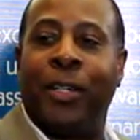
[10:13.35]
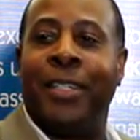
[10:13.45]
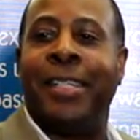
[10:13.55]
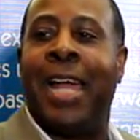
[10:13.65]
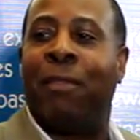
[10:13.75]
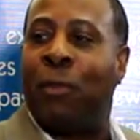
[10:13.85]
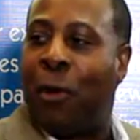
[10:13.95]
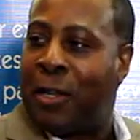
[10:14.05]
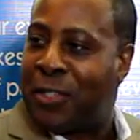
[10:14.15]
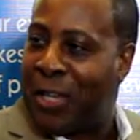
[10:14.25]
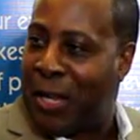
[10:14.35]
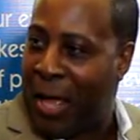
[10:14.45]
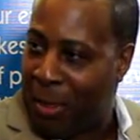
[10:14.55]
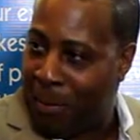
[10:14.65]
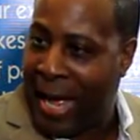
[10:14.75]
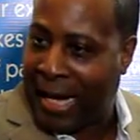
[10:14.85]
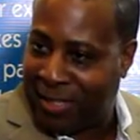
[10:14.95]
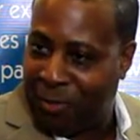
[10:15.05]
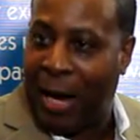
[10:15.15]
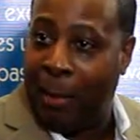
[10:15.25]
never want to see another
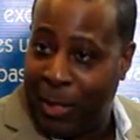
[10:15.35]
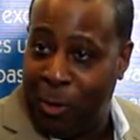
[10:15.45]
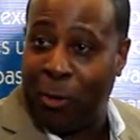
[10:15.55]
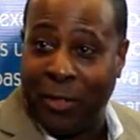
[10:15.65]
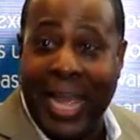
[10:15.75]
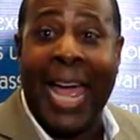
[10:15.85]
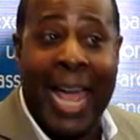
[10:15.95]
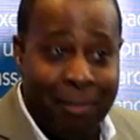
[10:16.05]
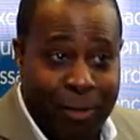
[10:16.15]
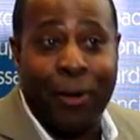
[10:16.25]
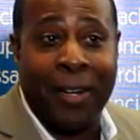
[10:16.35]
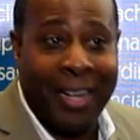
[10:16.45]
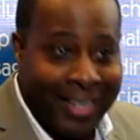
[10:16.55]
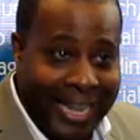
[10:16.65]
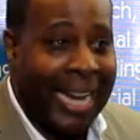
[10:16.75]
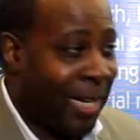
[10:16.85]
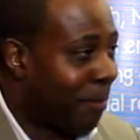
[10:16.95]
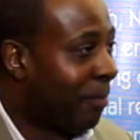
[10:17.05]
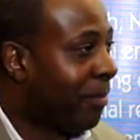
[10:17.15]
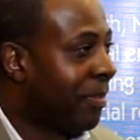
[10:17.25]
box of ramen noodles ever
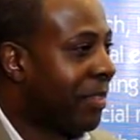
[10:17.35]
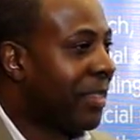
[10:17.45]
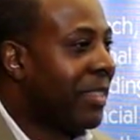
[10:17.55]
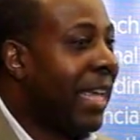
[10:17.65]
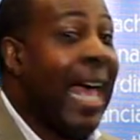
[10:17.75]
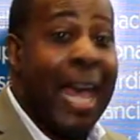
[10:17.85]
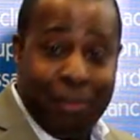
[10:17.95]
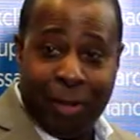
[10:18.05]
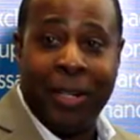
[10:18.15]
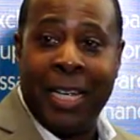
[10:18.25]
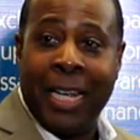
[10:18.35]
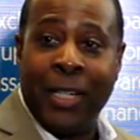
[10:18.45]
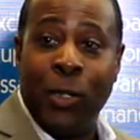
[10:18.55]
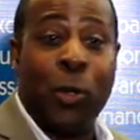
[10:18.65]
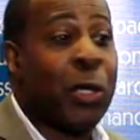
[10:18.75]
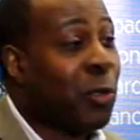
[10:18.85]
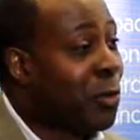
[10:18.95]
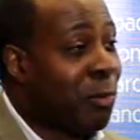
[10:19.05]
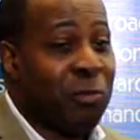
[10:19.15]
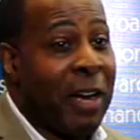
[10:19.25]
again. Ever. You could do
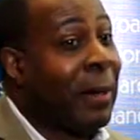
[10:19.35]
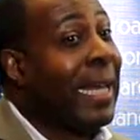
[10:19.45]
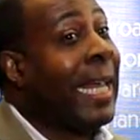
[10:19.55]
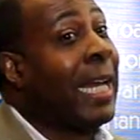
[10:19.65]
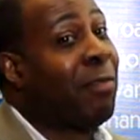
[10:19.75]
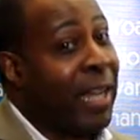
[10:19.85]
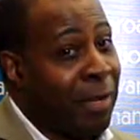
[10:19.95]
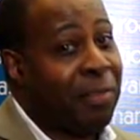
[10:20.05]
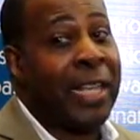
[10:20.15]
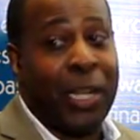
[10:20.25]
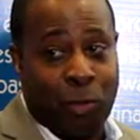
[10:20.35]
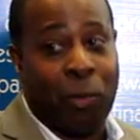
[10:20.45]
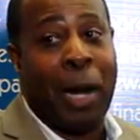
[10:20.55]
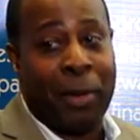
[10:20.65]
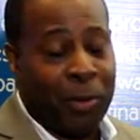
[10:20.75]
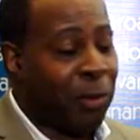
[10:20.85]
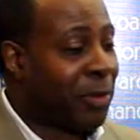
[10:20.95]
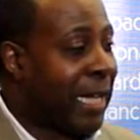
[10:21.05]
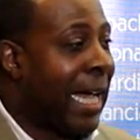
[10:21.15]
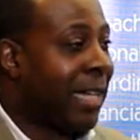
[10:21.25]
some very innovative things with ramen
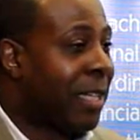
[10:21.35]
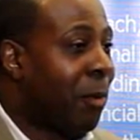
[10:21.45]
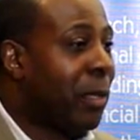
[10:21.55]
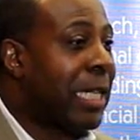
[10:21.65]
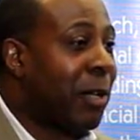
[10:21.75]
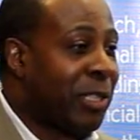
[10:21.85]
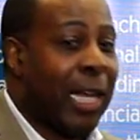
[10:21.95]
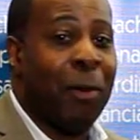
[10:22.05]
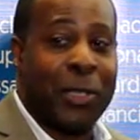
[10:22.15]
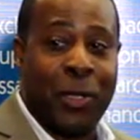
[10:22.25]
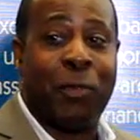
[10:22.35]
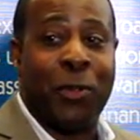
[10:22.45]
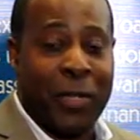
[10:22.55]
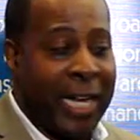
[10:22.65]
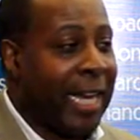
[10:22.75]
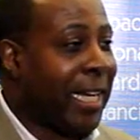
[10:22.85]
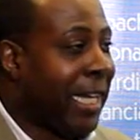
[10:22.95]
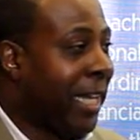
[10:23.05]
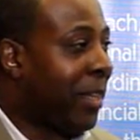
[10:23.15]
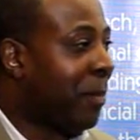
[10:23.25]
noodles, guys, which I'll share with you if you care to
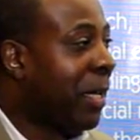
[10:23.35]
hear them.